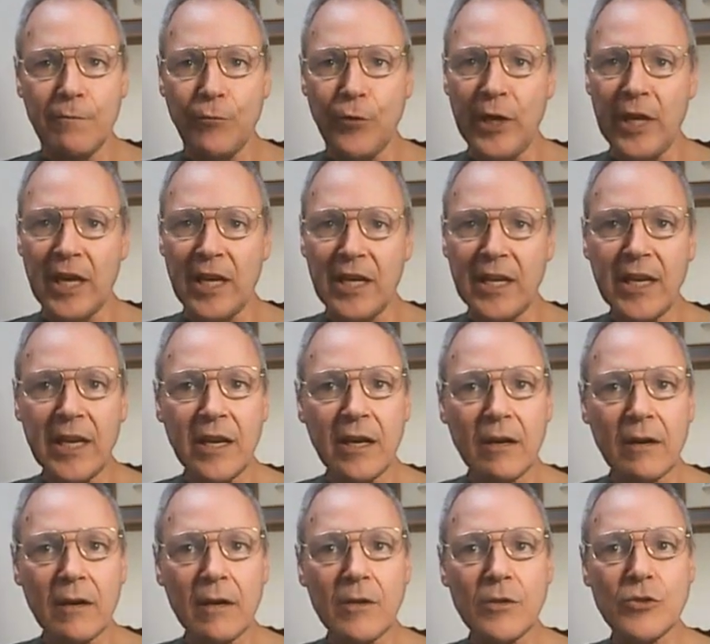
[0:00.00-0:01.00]
If we
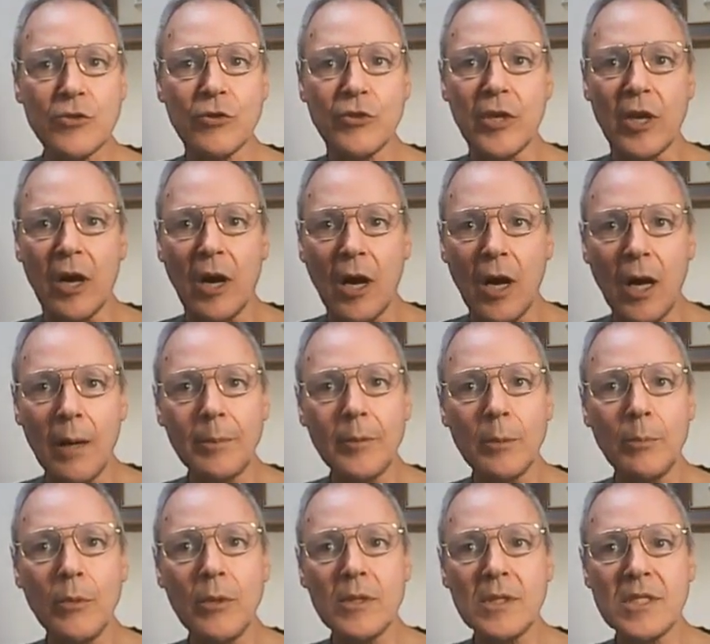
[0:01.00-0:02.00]
adhere to the
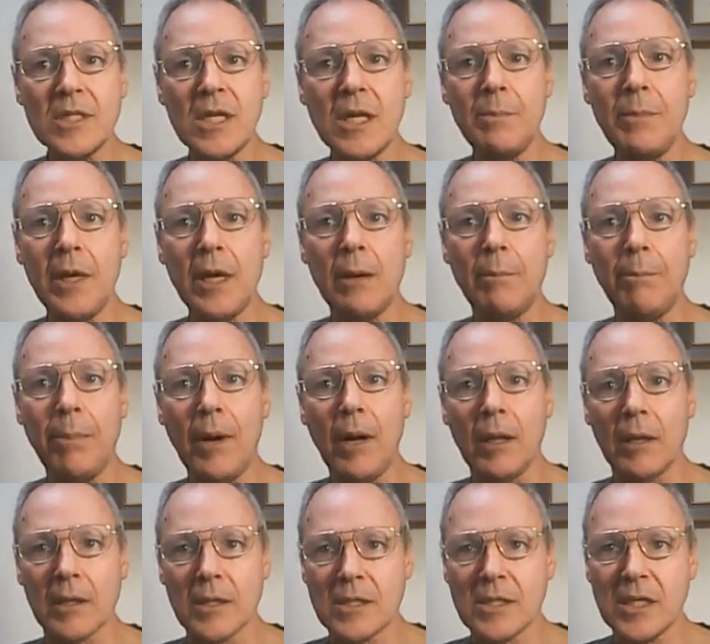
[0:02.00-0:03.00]
optimal CBM
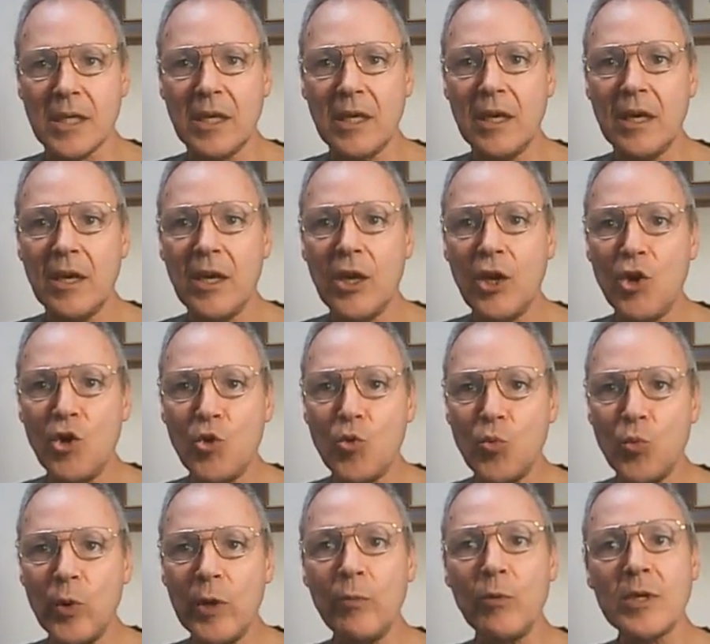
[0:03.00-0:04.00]
policy,
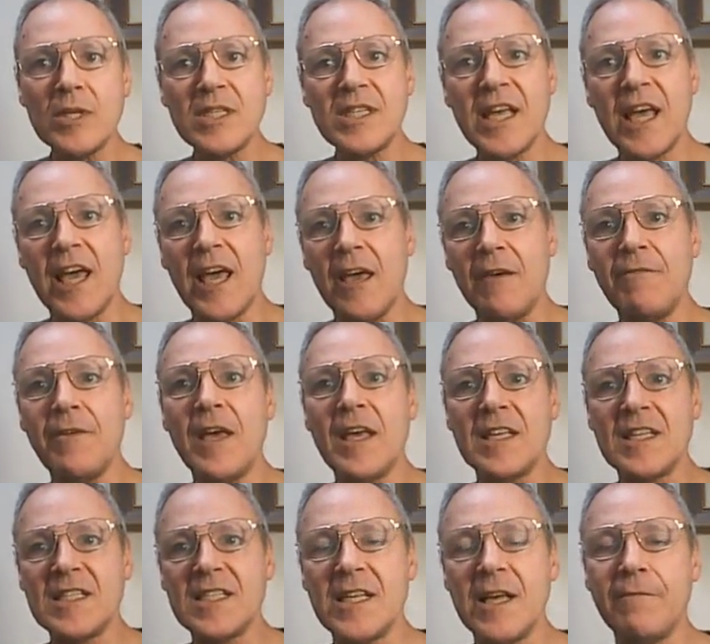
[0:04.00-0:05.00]
we will
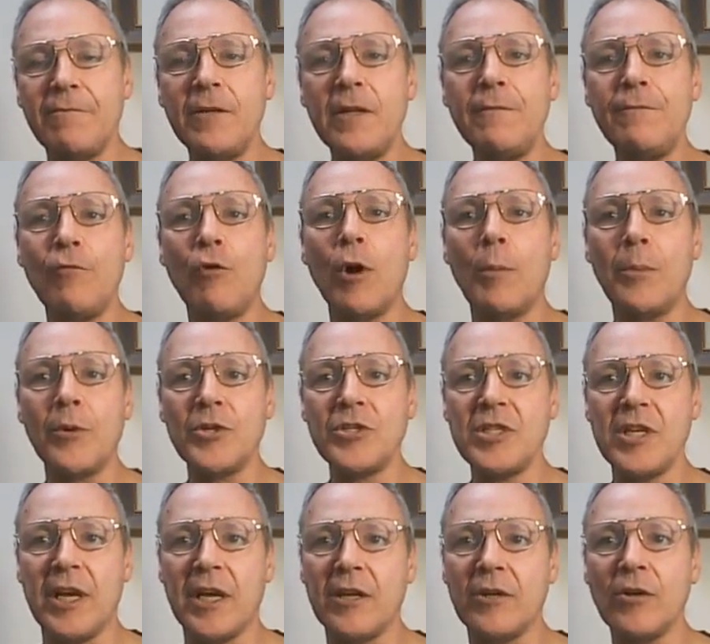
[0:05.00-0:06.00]
save
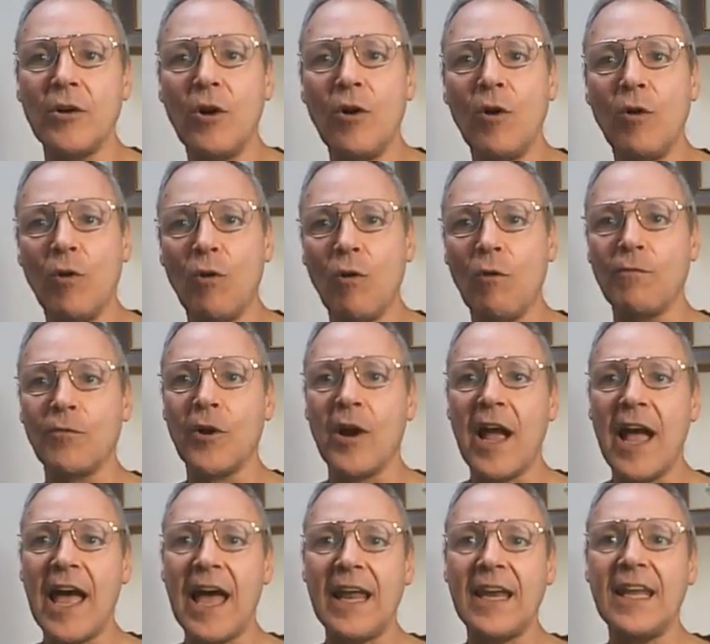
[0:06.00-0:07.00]
74%
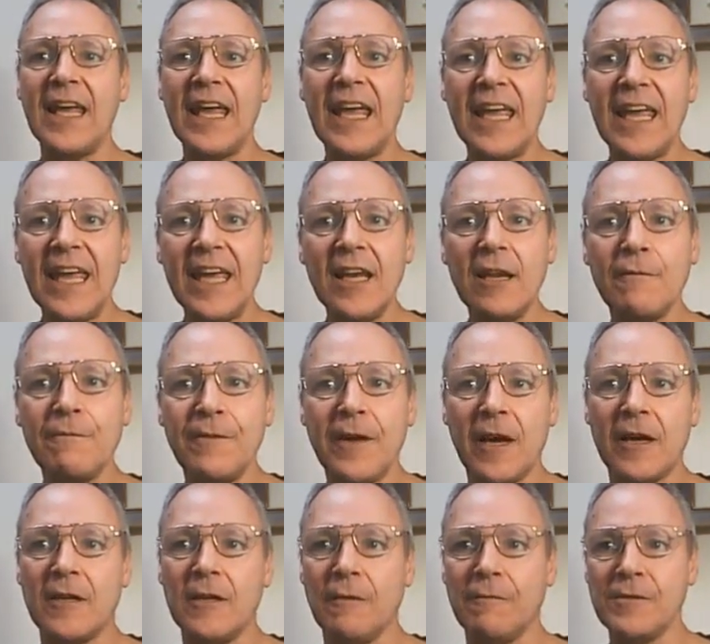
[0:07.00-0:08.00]
over an
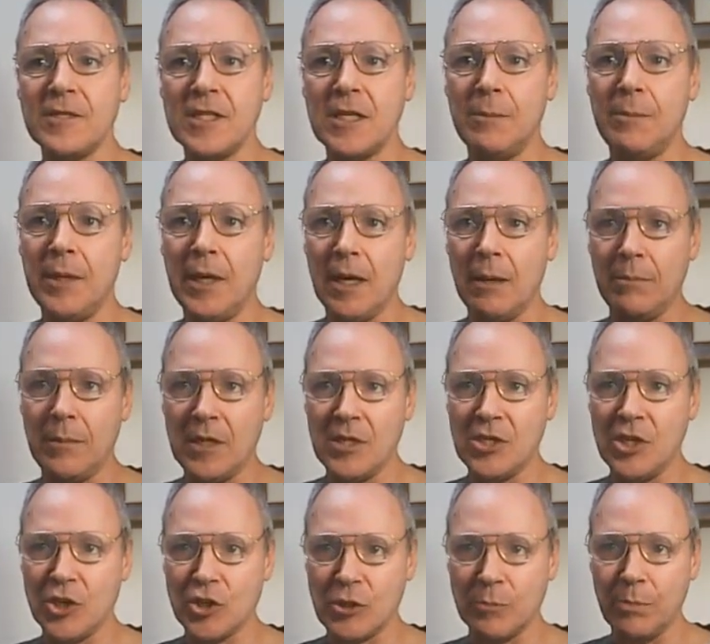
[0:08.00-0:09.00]
ineffective
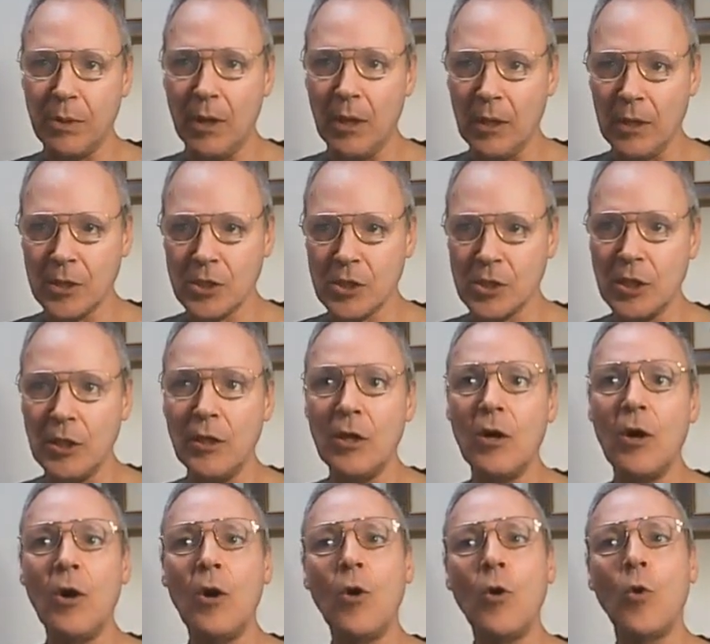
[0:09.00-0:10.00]
CBM decision policy